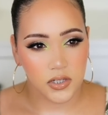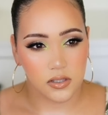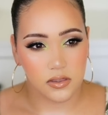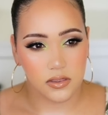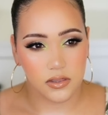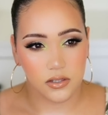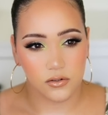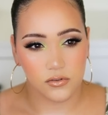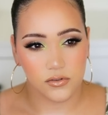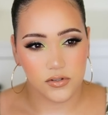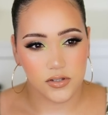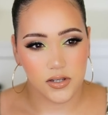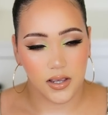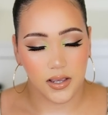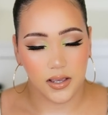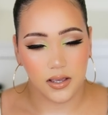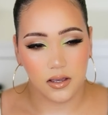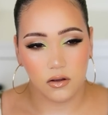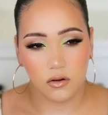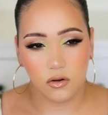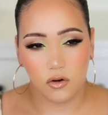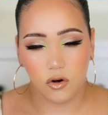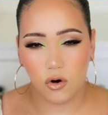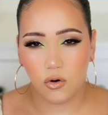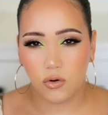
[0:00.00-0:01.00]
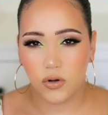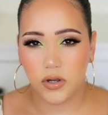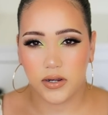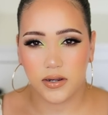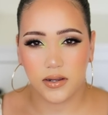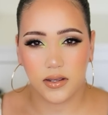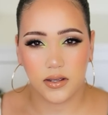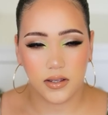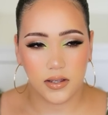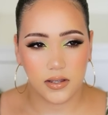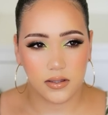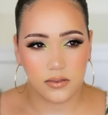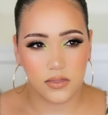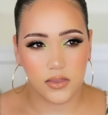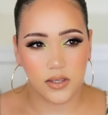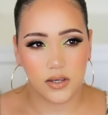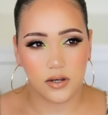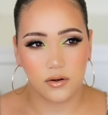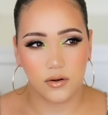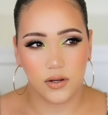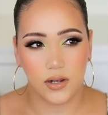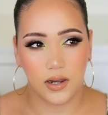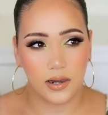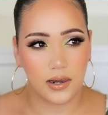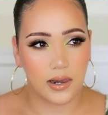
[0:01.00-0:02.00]
there's like coconut in
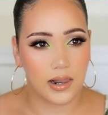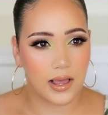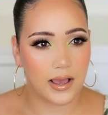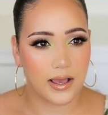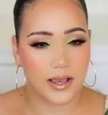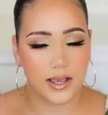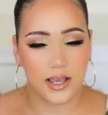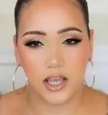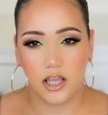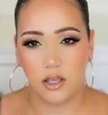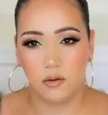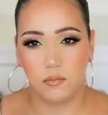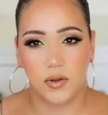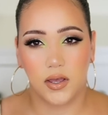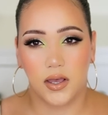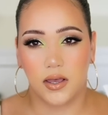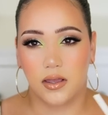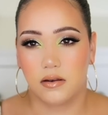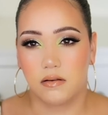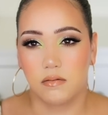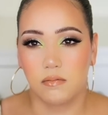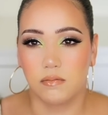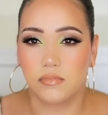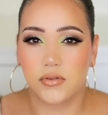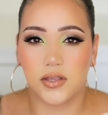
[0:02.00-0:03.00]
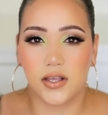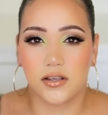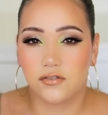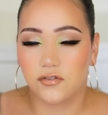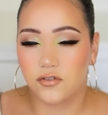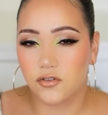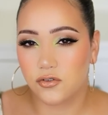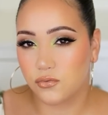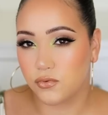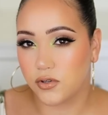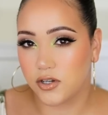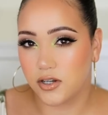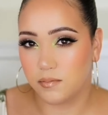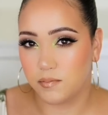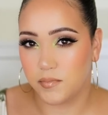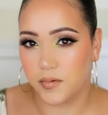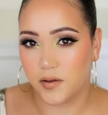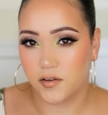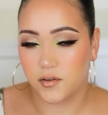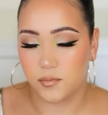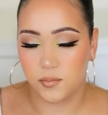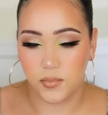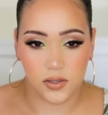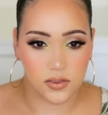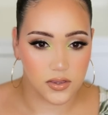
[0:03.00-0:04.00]
there and lime and that's just what it
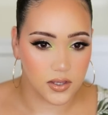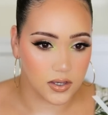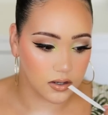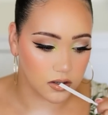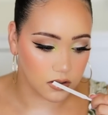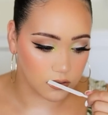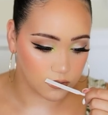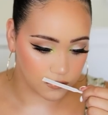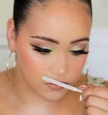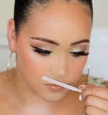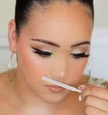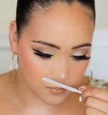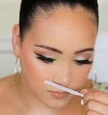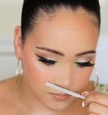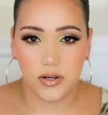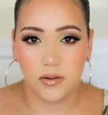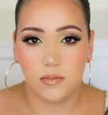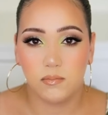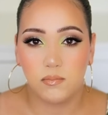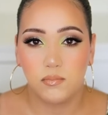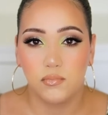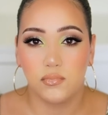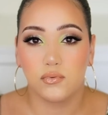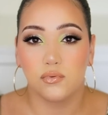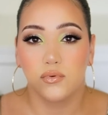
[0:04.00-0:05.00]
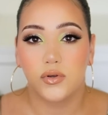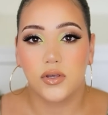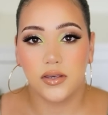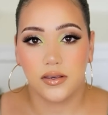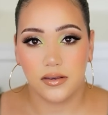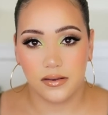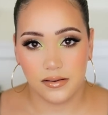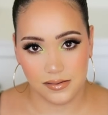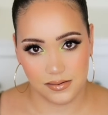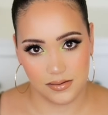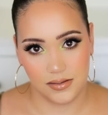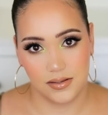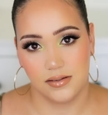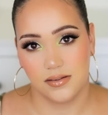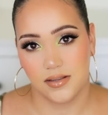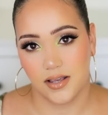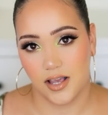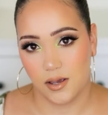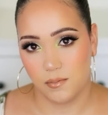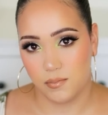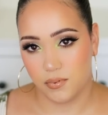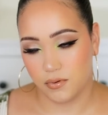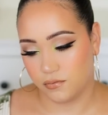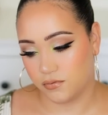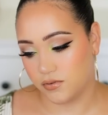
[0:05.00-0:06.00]
makes me think of very breezy
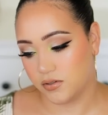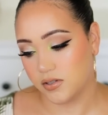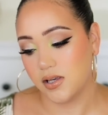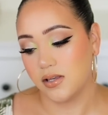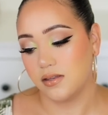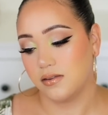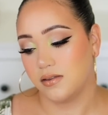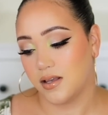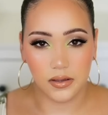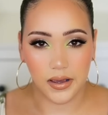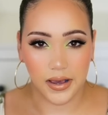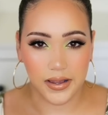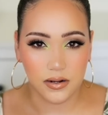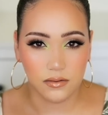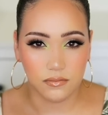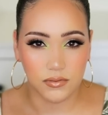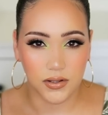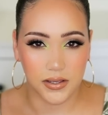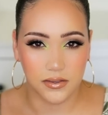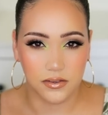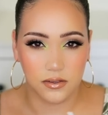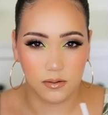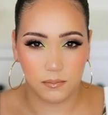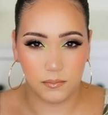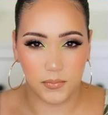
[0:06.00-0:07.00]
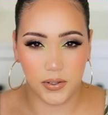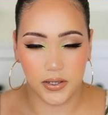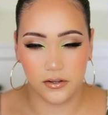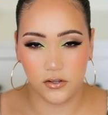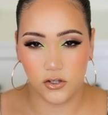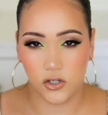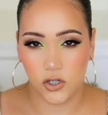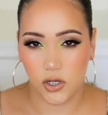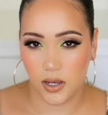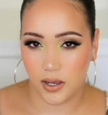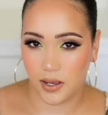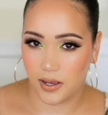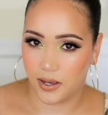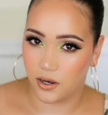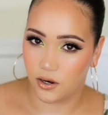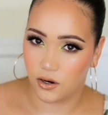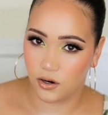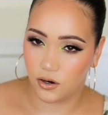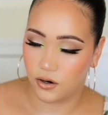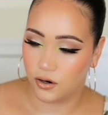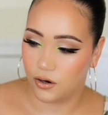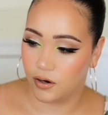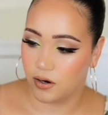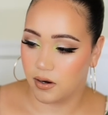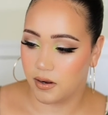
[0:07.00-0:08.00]
type of scent kind of like the beach
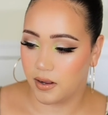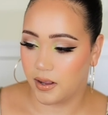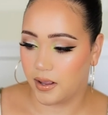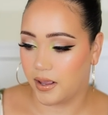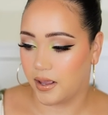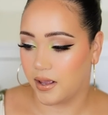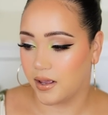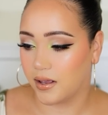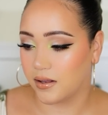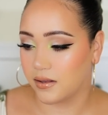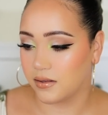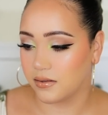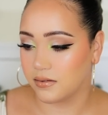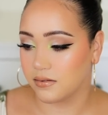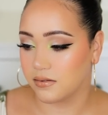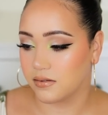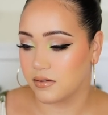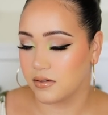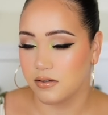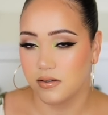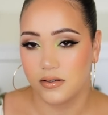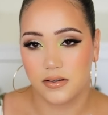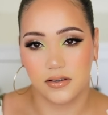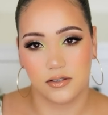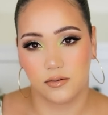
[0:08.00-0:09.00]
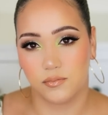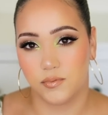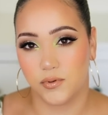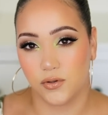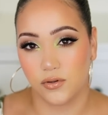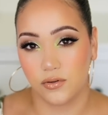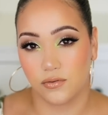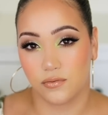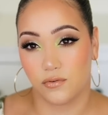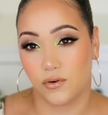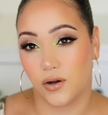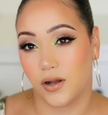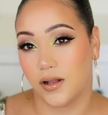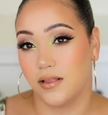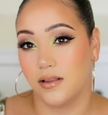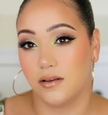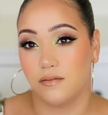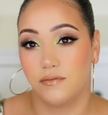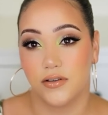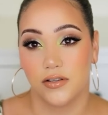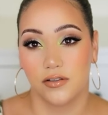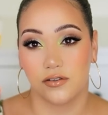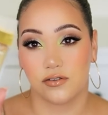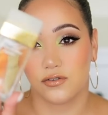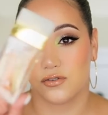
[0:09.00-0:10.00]
air and it's beautiful i
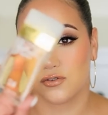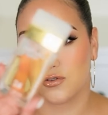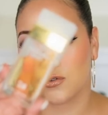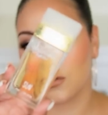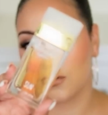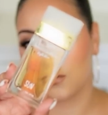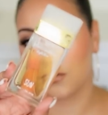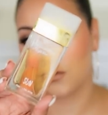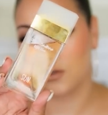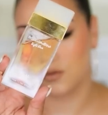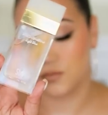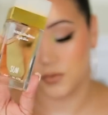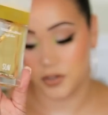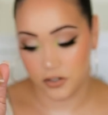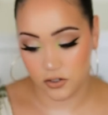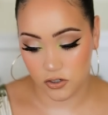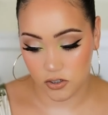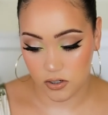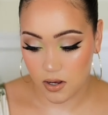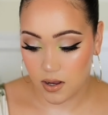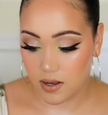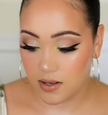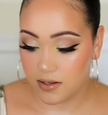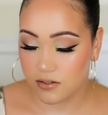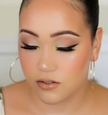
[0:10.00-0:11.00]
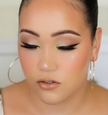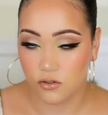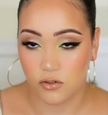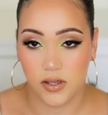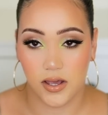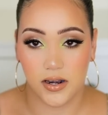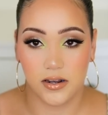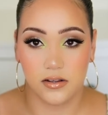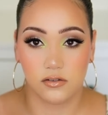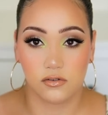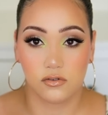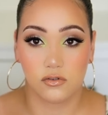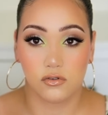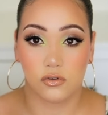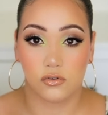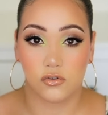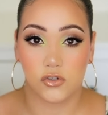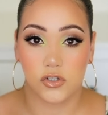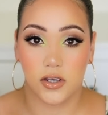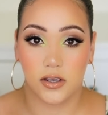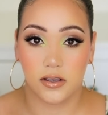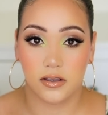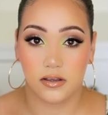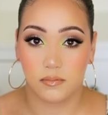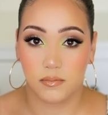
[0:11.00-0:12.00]
love it so so much so that is
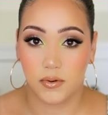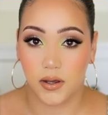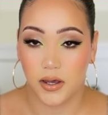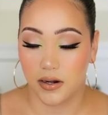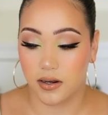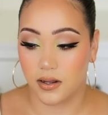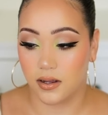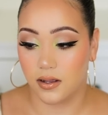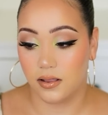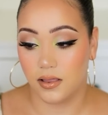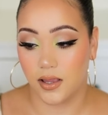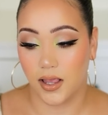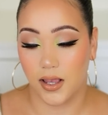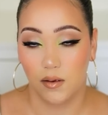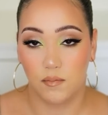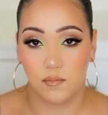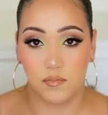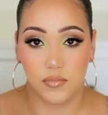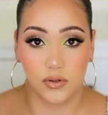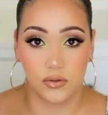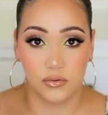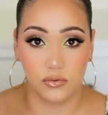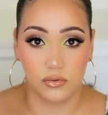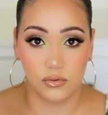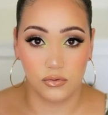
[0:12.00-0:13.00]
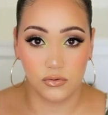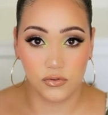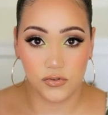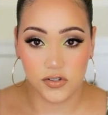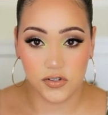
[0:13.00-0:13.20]
dolce and gabbana light blue